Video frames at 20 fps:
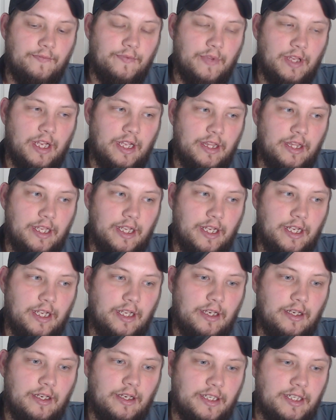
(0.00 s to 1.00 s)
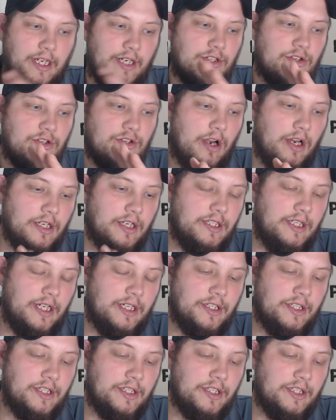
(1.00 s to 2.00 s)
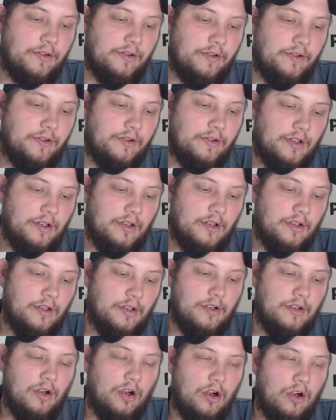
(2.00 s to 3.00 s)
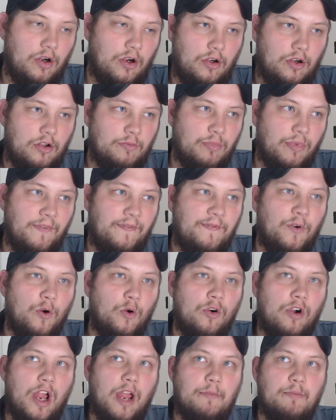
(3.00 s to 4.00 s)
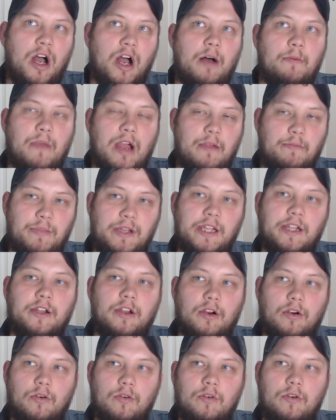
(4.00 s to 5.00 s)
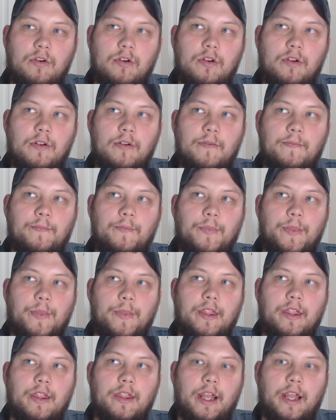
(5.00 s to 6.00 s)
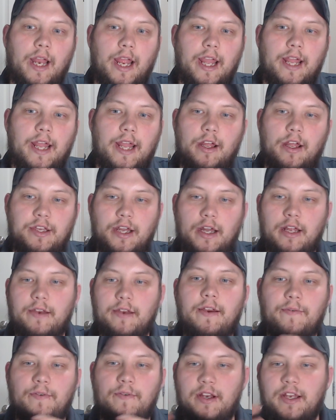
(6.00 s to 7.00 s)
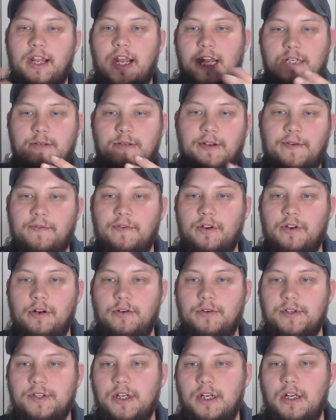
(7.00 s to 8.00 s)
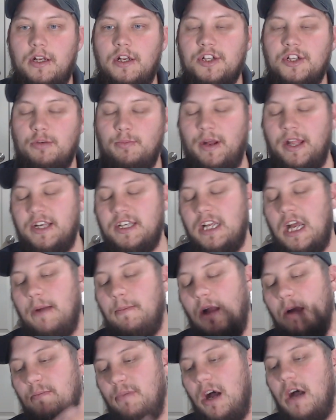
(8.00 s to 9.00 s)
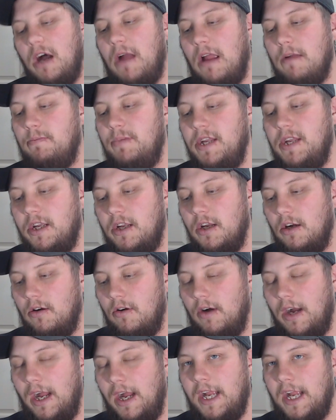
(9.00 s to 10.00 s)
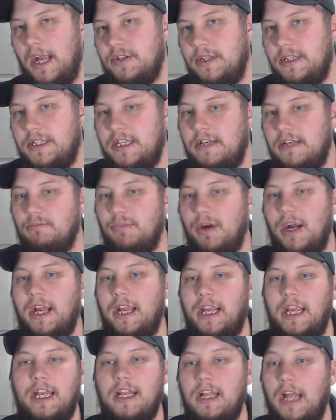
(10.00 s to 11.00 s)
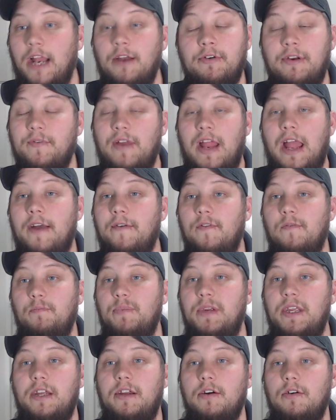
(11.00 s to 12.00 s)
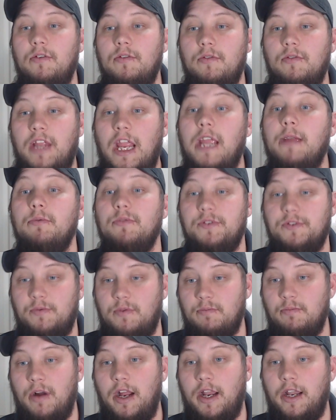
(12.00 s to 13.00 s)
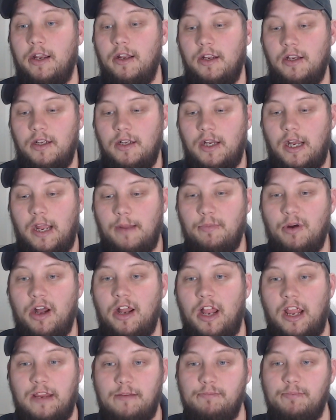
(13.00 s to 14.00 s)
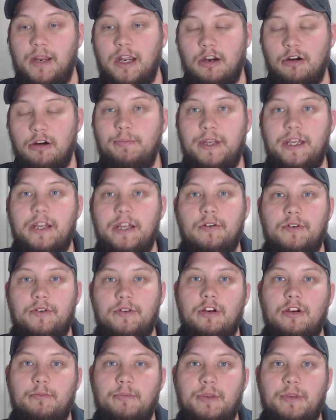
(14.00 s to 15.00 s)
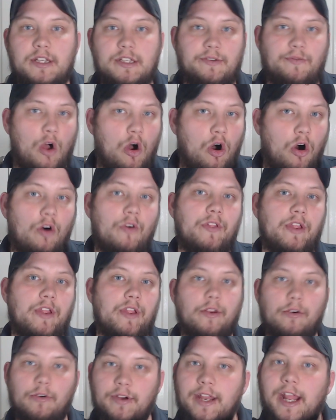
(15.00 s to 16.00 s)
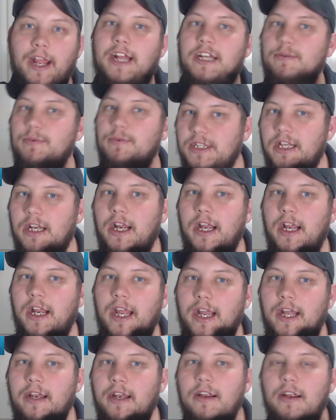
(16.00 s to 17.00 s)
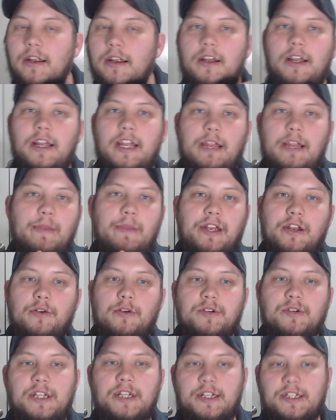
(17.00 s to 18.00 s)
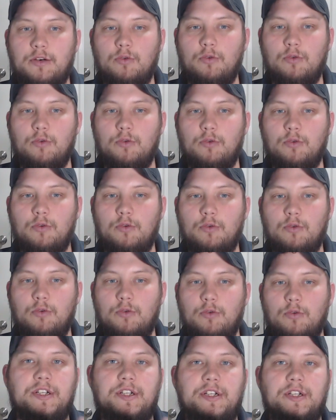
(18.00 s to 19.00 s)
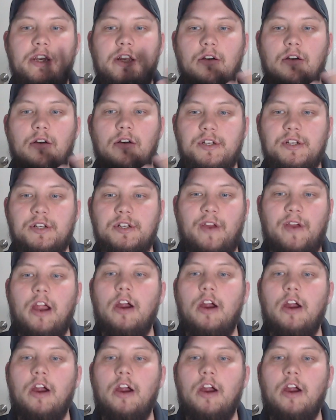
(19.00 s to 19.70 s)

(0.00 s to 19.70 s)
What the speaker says: and then a Tektronix desk unit, all before I bought my Pico. And I had a ton of different attachments for those. So by the time I bought my Pico, I actually didn't buy any, I don't even have Pico cables with mine. I bought a bare Pico unit because of all the other attachments that I had. It made no sense to repurchase the Pico ones if I